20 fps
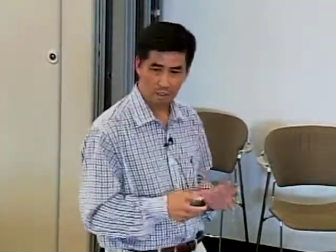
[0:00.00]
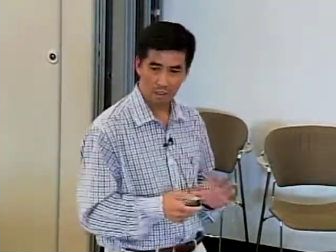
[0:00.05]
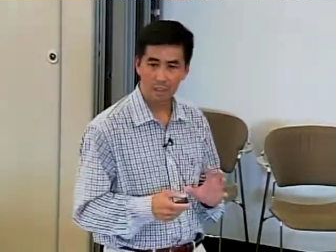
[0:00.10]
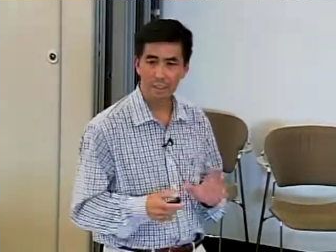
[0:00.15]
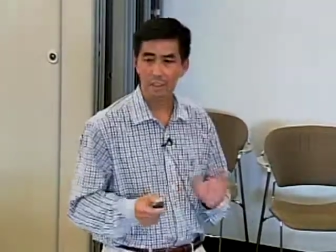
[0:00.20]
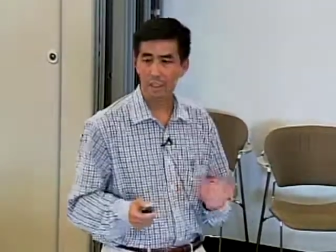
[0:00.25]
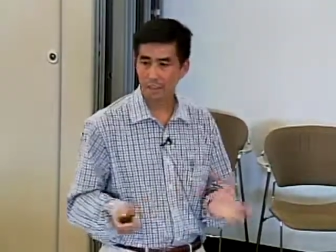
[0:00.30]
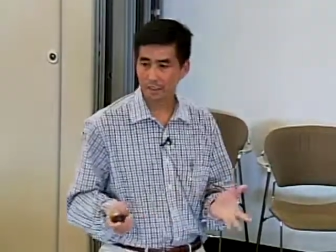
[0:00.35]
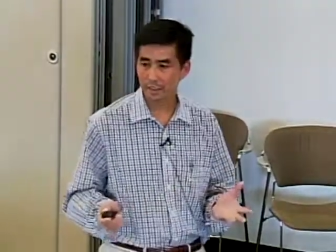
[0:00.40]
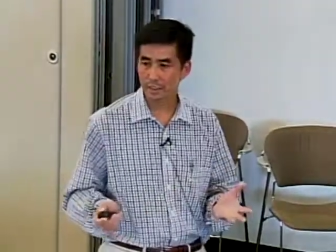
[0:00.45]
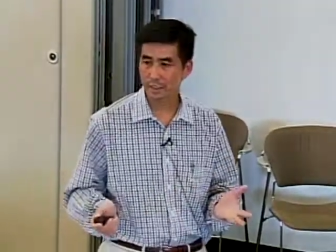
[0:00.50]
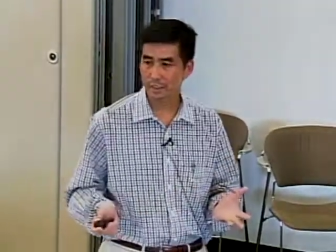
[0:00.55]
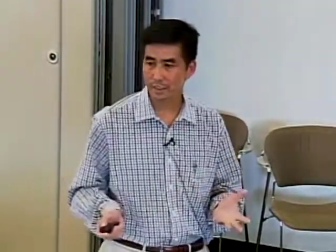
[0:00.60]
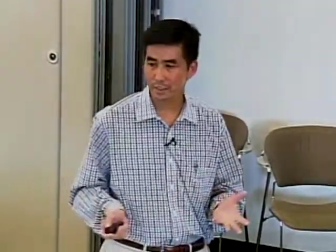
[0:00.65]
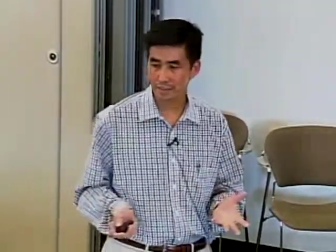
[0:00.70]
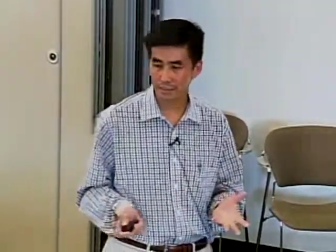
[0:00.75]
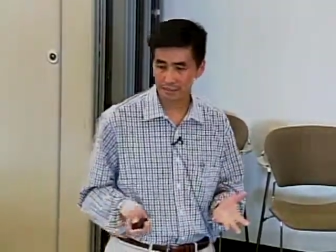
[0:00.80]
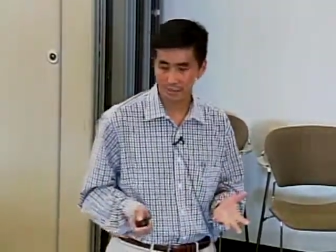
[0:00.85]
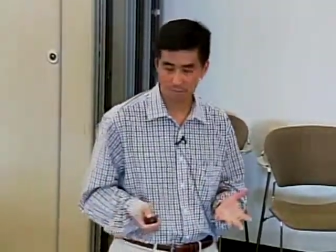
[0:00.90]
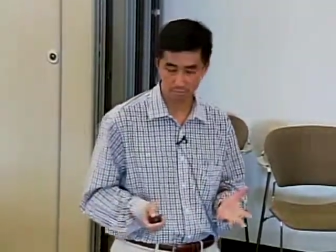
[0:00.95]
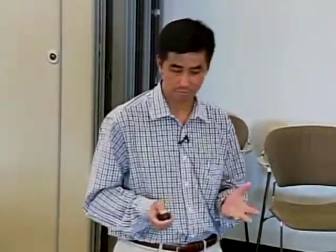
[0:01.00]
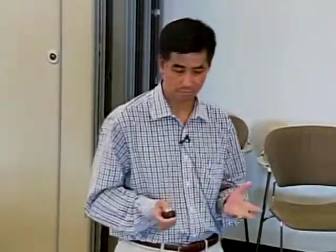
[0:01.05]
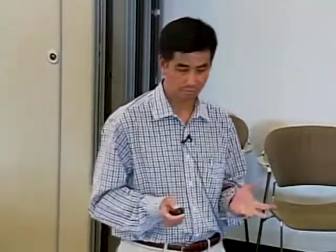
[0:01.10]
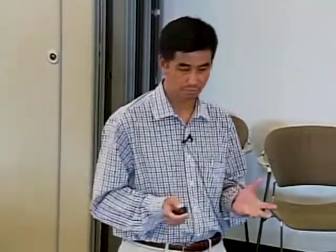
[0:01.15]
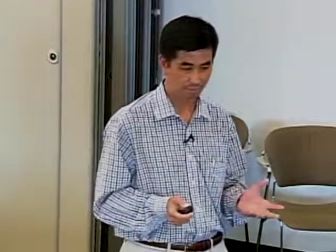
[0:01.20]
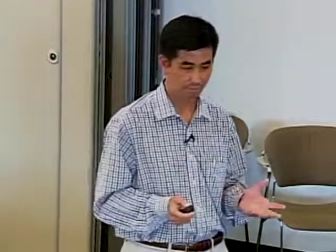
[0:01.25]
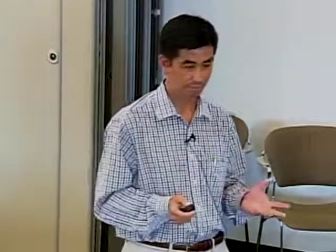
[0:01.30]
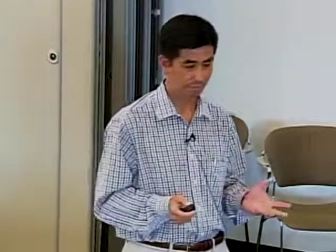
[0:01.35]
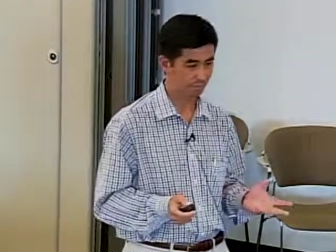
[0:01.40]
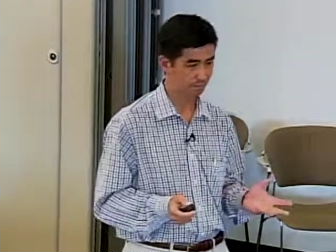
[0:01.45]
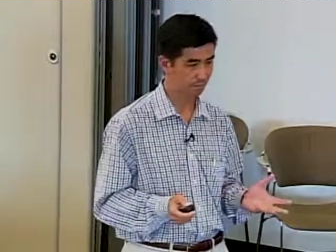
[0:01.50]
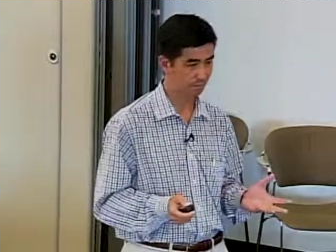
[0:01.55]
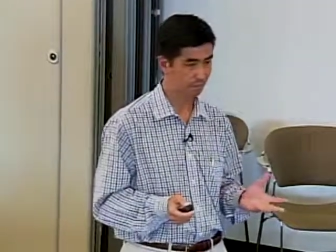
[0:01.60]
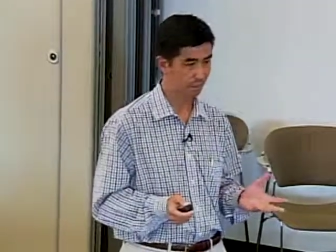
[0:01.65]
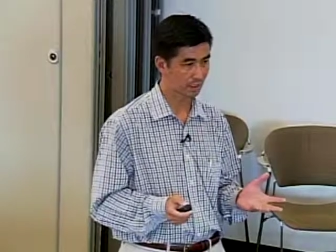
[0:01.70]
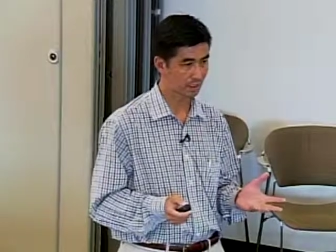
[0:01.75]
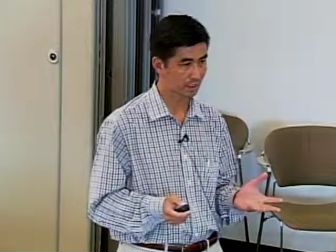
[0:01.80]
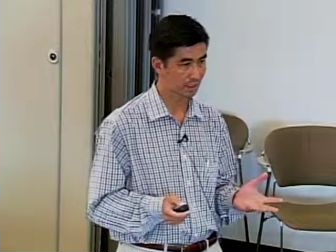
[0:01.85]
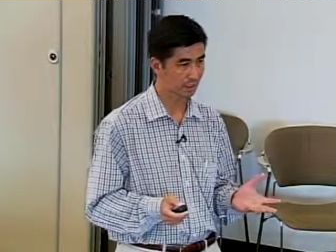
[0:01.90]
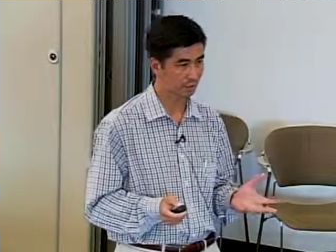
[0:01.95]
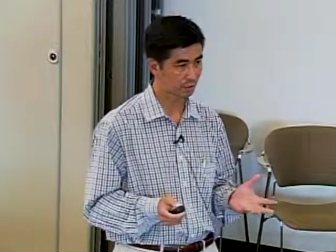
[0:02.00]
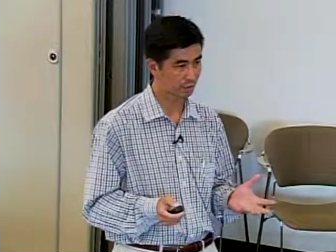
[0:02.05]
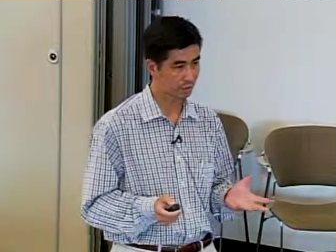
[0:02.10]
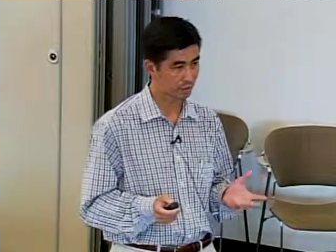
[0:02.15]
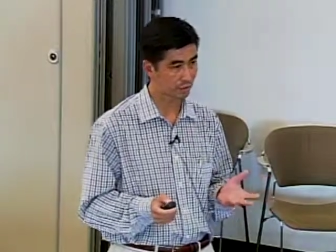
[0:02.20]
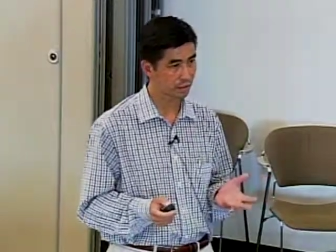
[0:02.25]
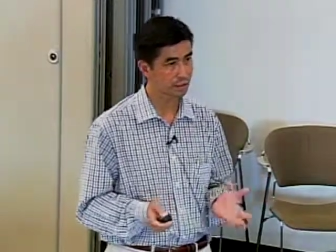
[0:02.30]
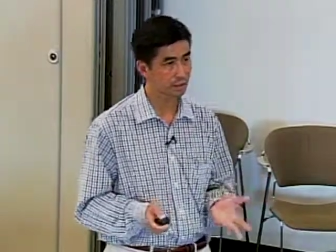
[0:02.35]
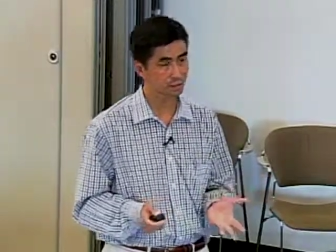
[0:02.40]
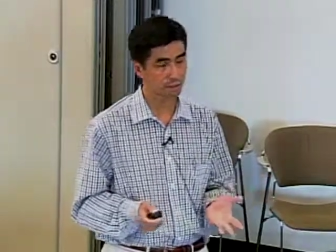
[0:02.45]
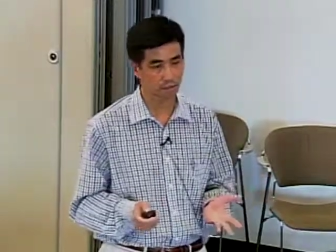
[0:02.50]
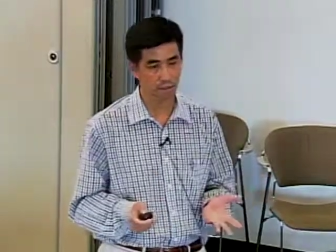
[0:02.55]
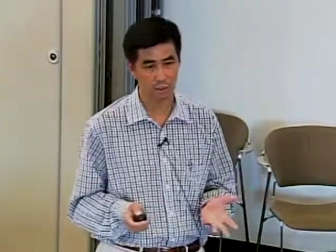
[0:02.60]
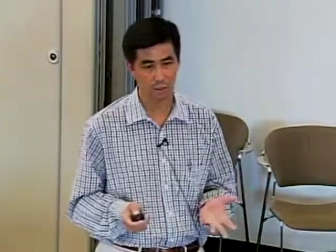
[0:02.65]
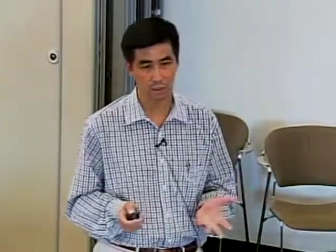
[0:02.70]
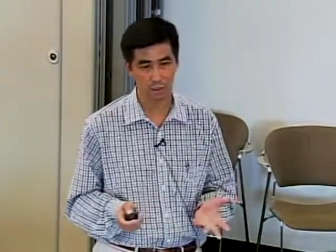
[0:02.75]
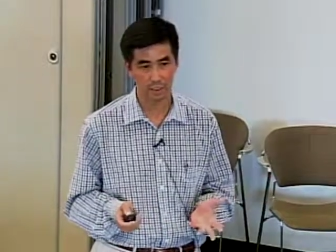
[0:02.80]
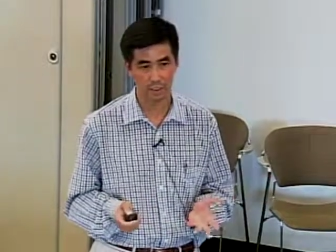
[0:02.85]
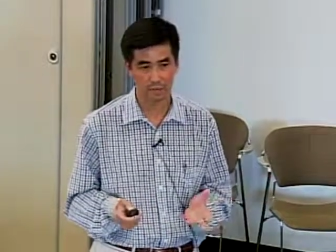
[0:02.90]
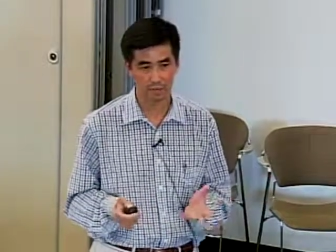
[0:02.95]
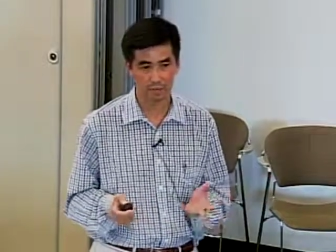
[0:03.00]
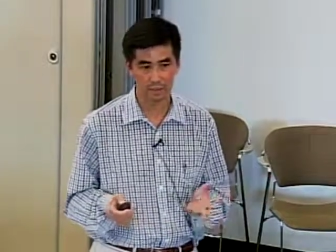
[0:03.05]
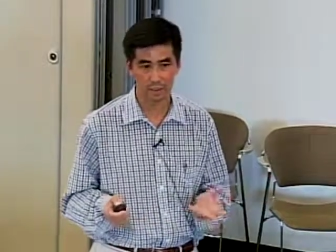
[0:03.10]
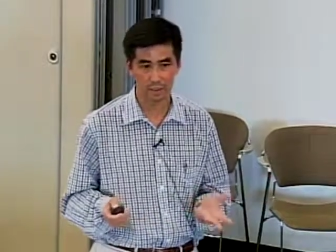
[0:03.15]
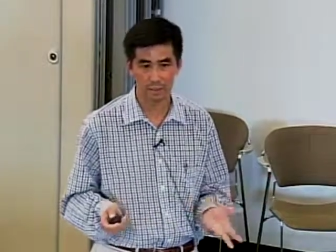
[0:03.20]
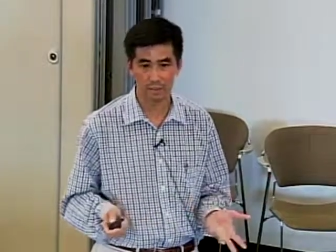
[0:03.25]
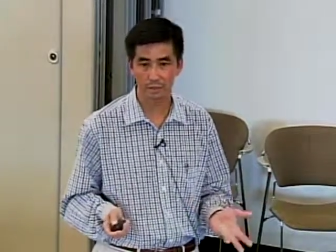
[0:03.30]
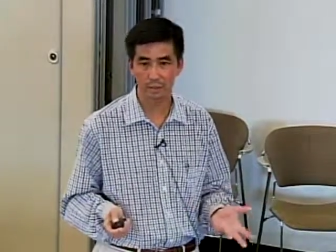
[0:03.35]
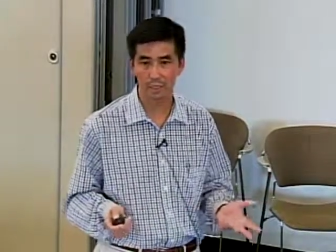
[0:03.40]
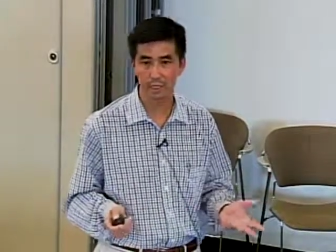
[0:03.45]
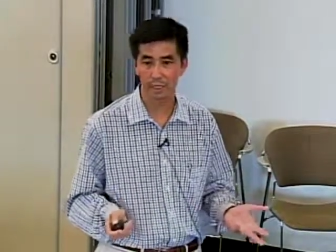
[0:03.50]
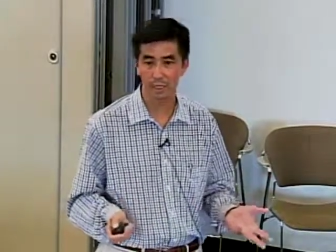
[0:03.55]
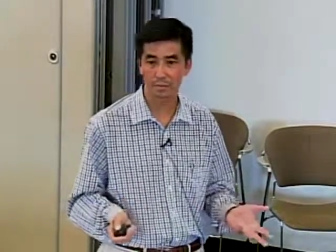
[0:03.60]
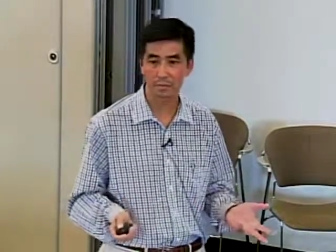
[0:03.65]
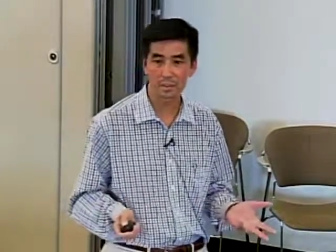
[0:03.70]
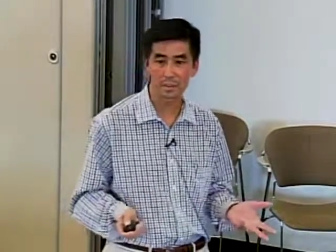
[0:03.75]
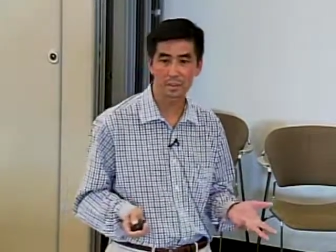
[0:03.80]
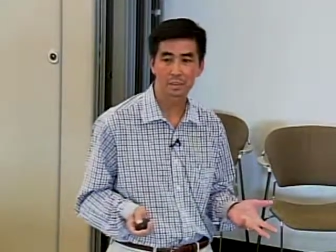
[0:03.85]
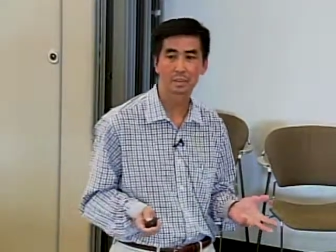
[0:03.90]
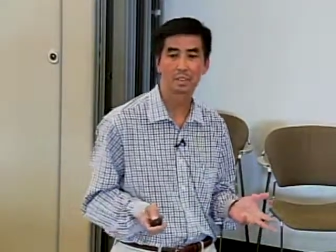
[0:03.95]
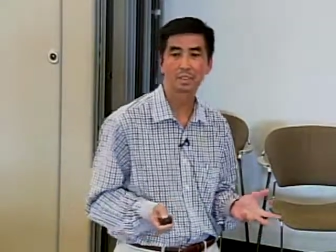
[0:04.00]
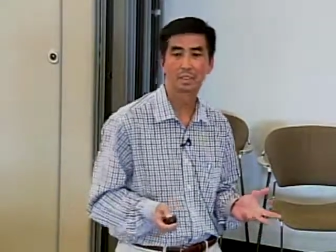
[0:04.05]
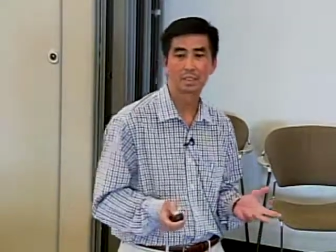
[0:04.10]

a lot of these uh, drills look like video games.